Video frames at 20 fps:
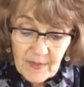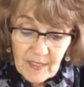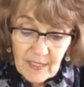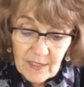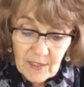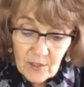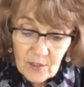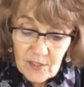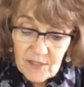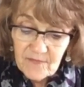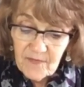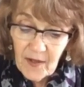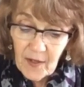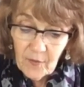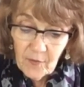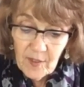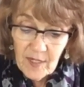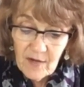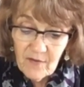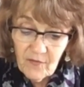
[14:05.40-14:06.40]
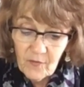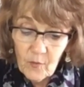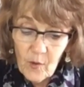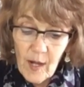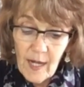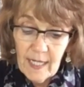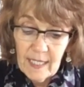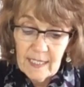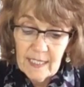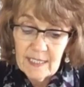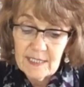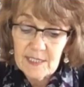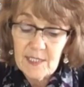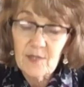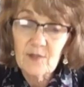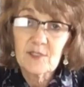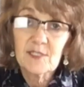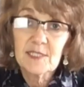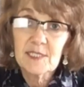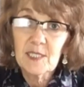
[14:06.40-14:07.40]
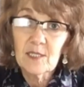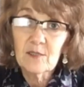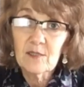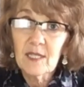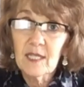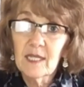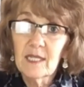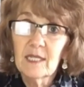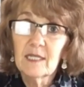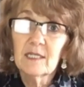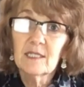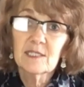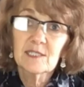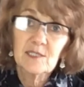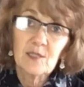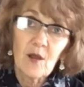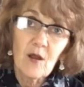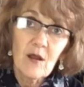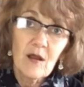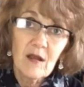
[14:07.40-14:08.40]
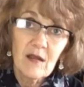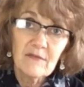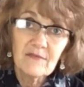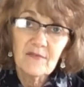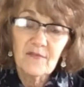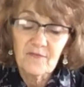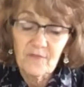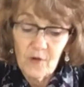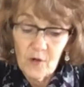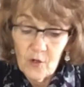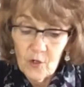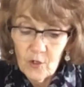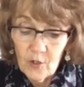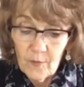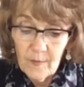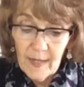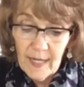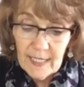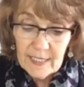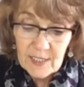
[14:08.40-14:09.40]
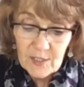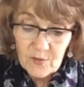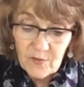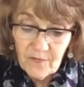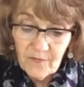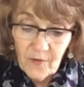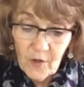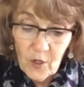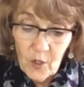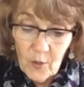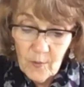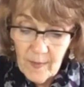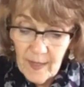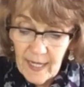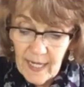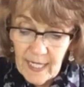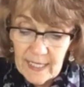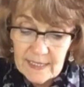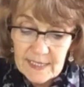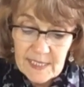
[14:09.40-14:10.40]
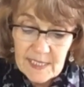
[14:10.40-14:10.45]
There's varying varieties. There's silken, soft, firm, extra firm, and